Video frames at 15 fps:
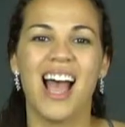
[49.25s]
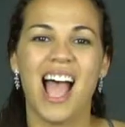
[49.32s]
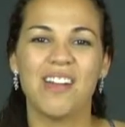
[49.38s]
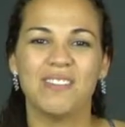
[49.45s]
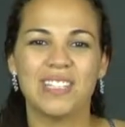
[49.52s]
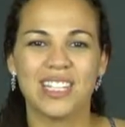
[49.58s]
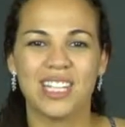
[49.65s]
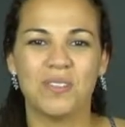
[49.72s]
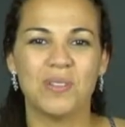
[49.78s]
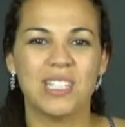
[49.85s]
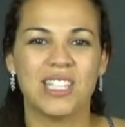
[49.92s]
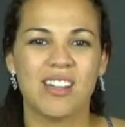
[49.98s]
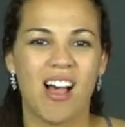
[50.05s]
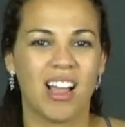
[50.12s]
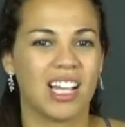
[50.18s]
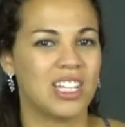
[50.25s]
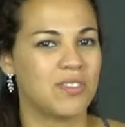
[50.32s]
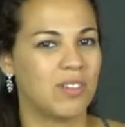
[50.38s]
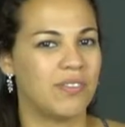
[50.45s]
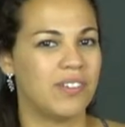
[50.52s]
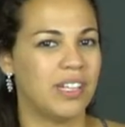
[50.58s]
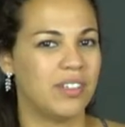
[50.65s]
I recently was talking
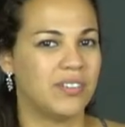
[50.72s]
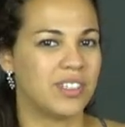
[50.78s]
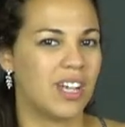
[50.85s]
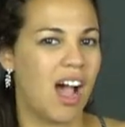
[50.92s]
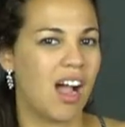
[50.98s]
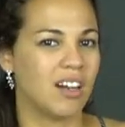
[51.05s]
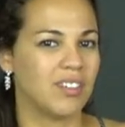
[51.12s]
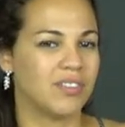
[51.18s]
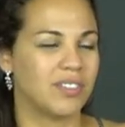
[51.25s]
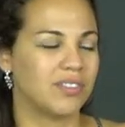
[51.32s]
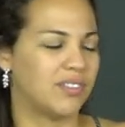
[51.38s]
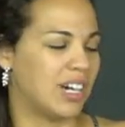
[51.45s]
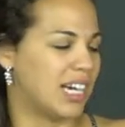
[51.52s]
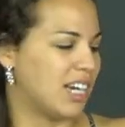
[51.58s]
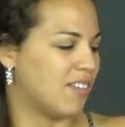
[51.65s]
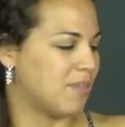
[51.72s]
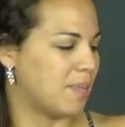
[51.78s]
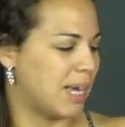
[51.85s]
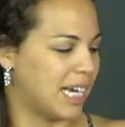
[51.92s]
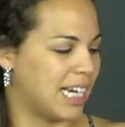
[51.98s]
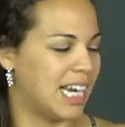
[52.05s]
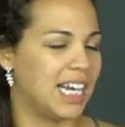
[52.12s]
to a fellow photographer friend of mine,